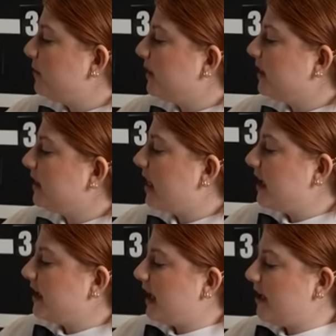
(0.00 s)
really
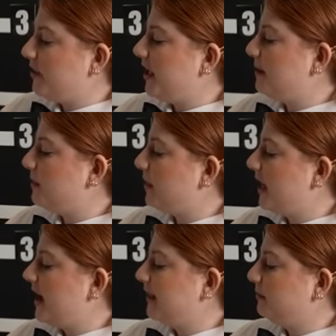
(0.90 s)
like how they
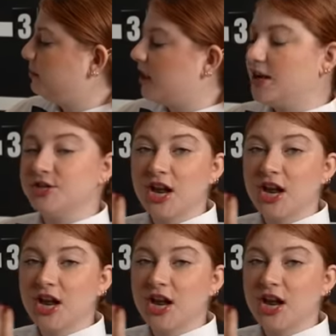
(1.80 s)
applied the blush